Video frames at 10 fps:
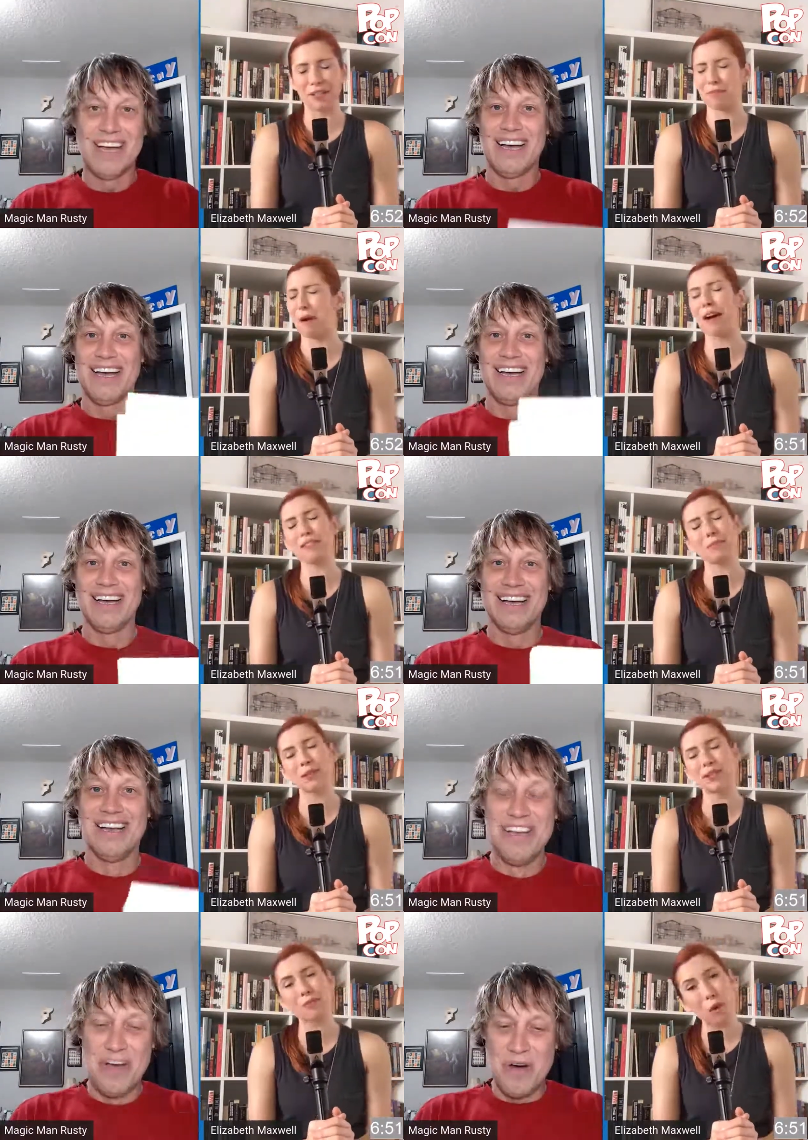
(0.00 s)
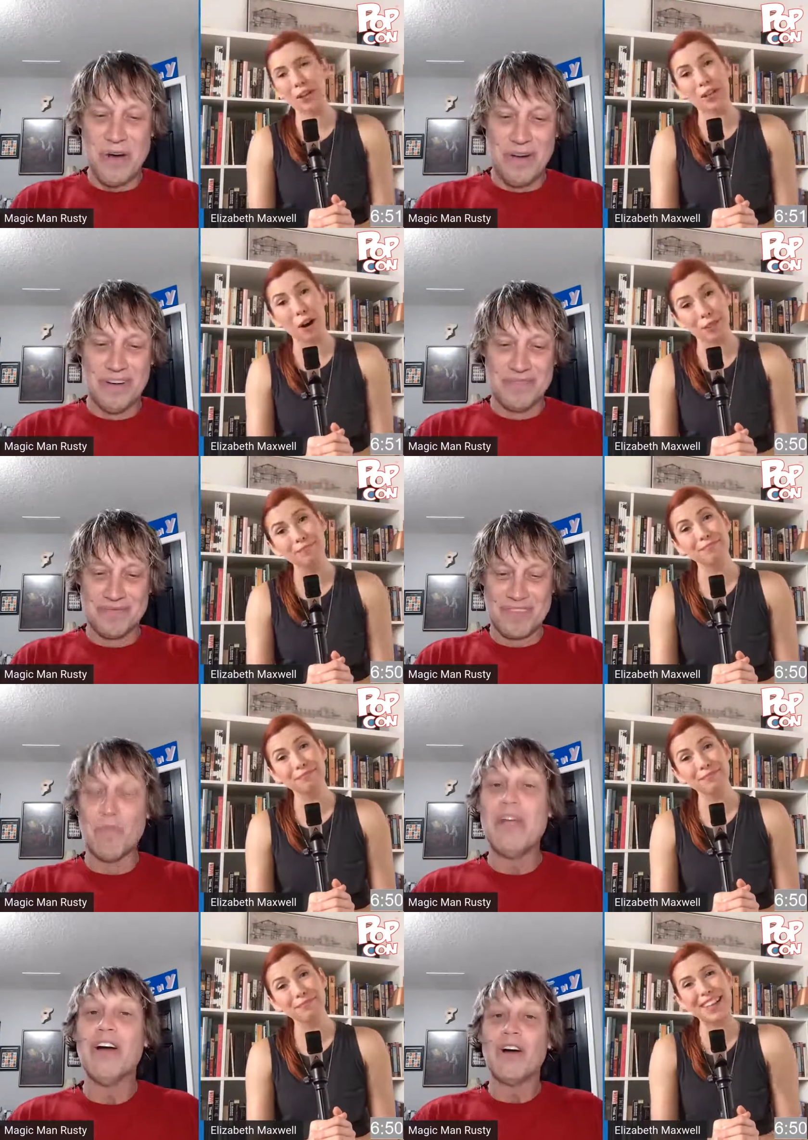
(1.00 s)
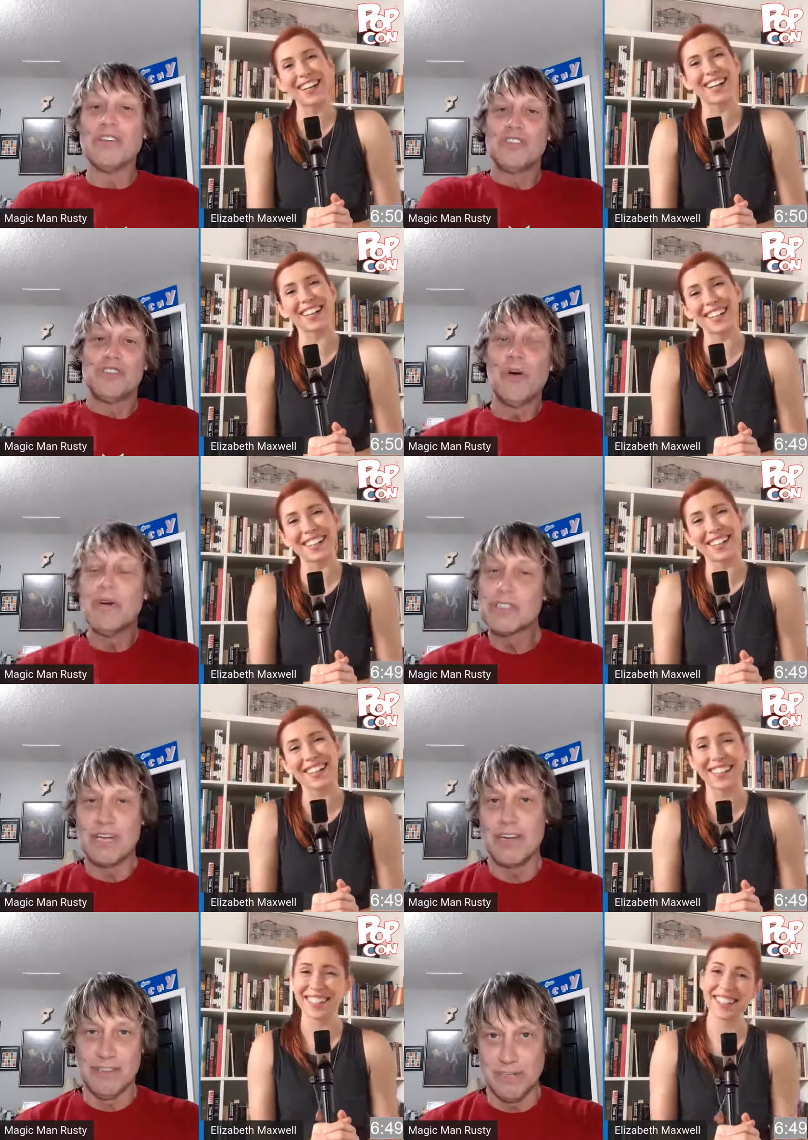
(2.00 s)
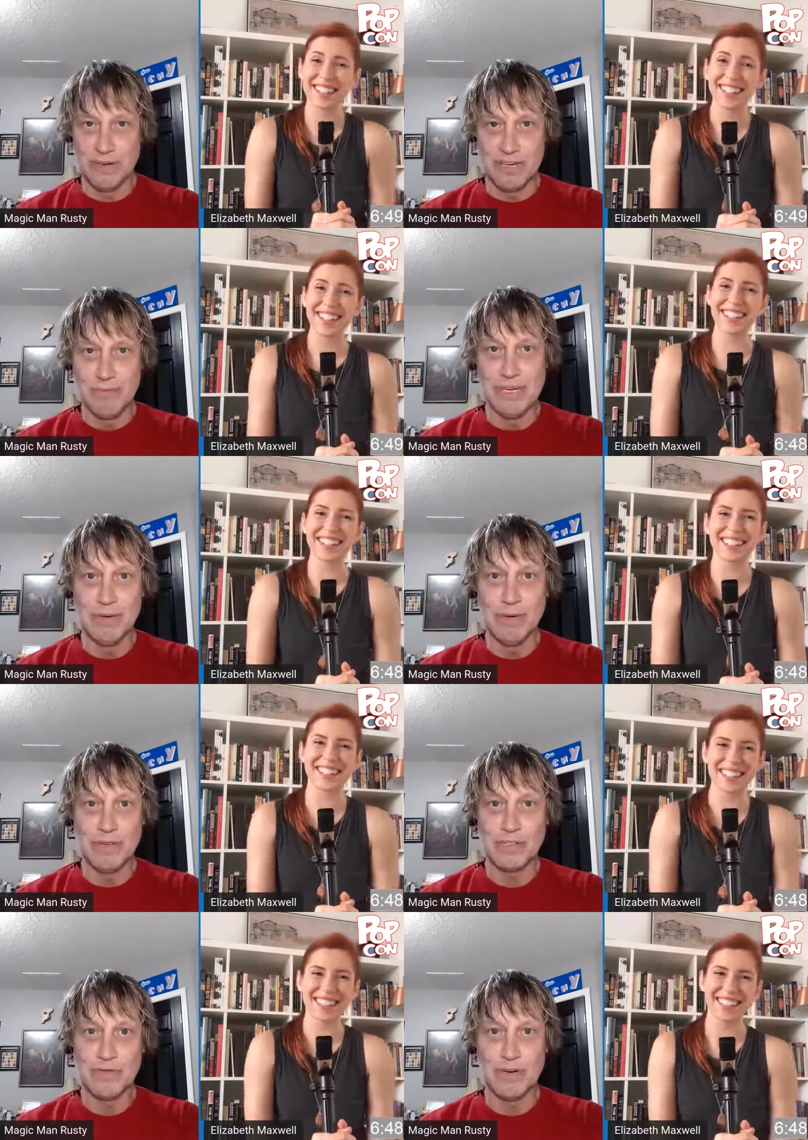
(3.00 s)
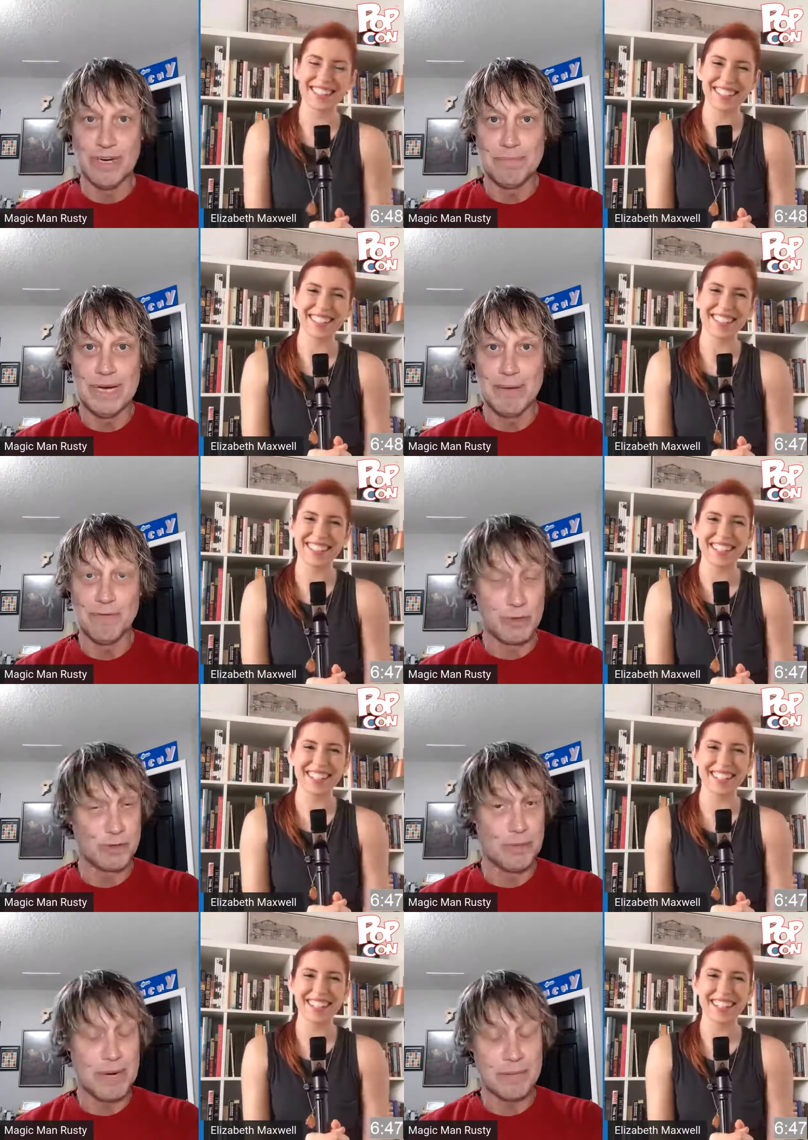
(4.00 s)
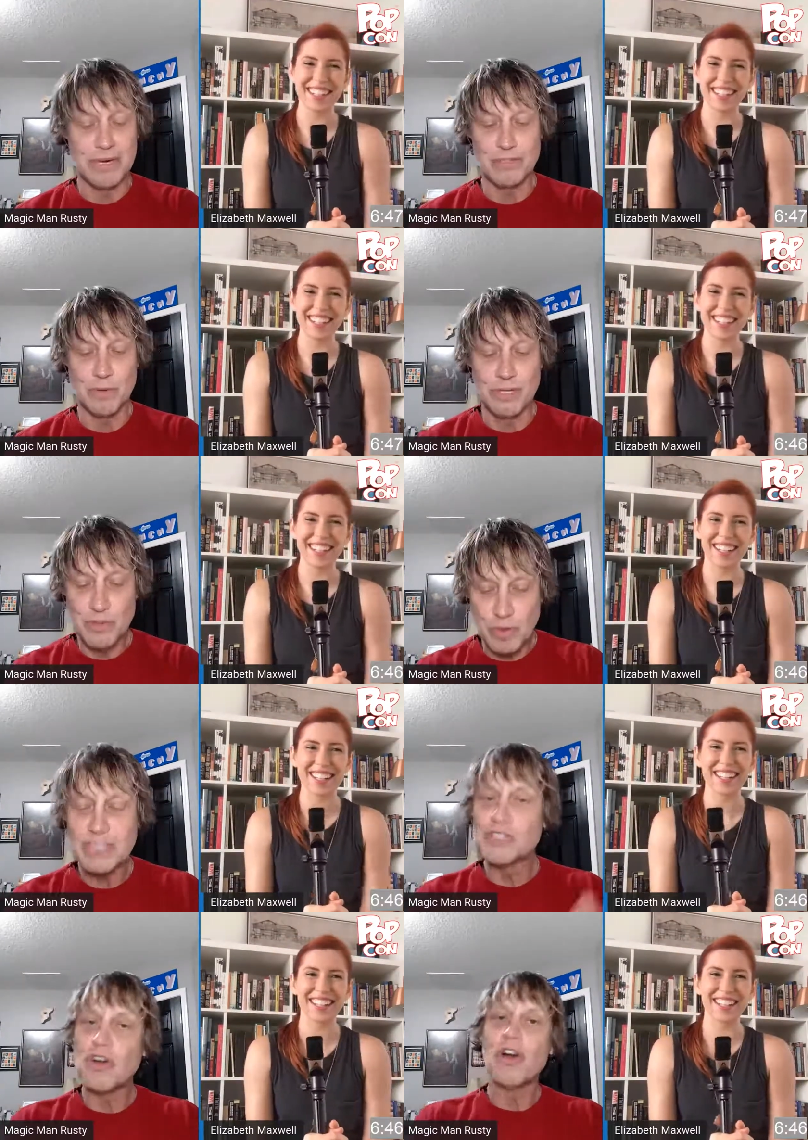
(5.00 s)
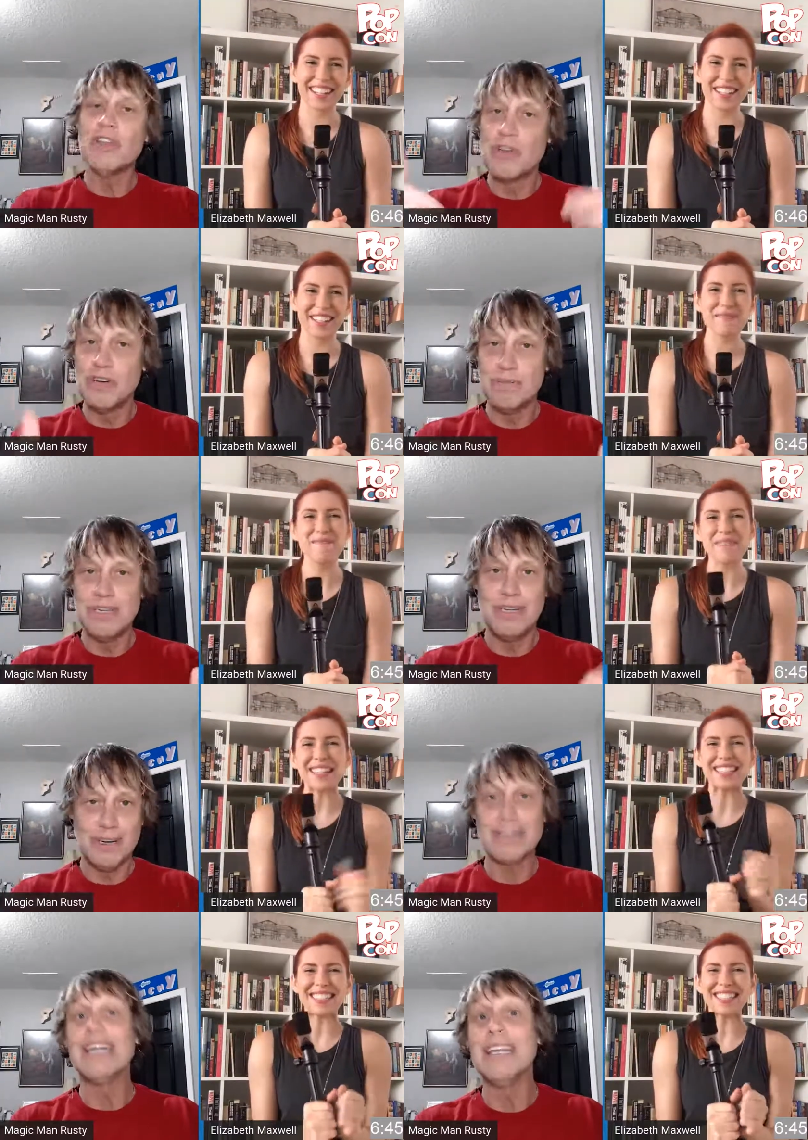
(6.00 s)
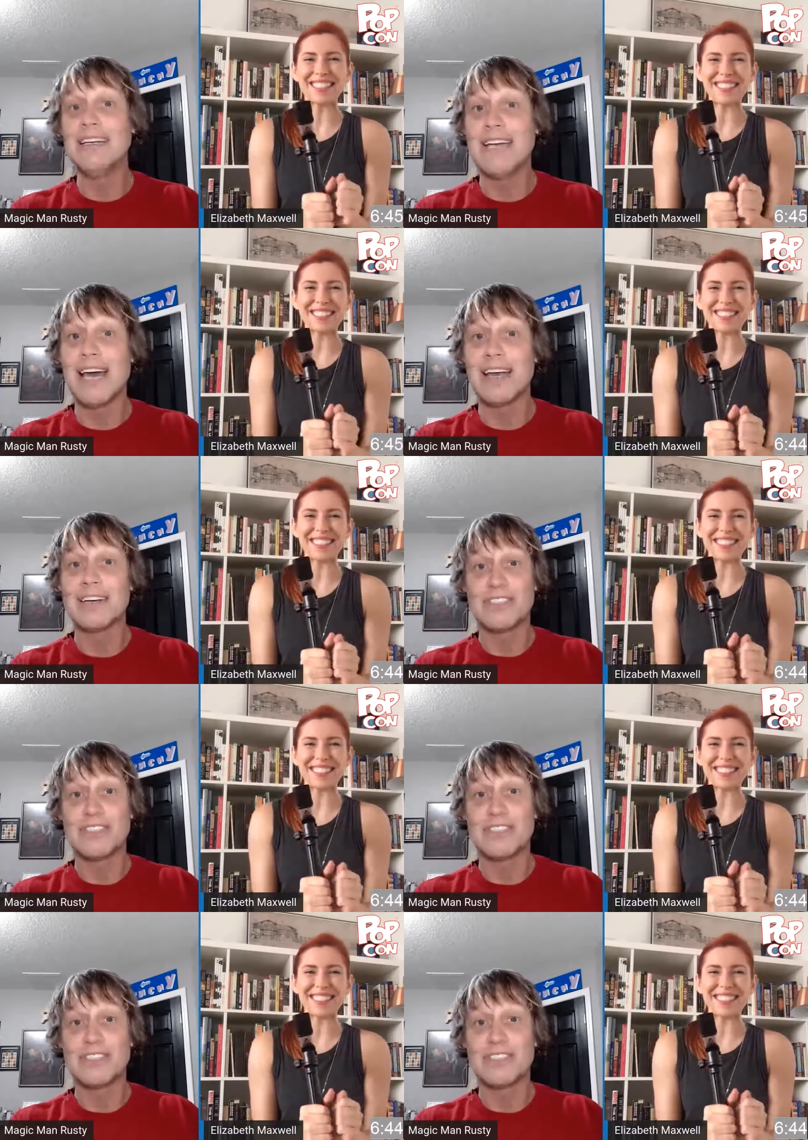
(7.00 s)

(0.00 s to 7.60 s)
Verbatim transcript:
Speaker 1: as possible and avoid it all.
Speaker 2: We are so excited that you're going to be with us for a uh, Pop Virtual PopCon 2020. Sorry you couldn't be Me here too. in Indiana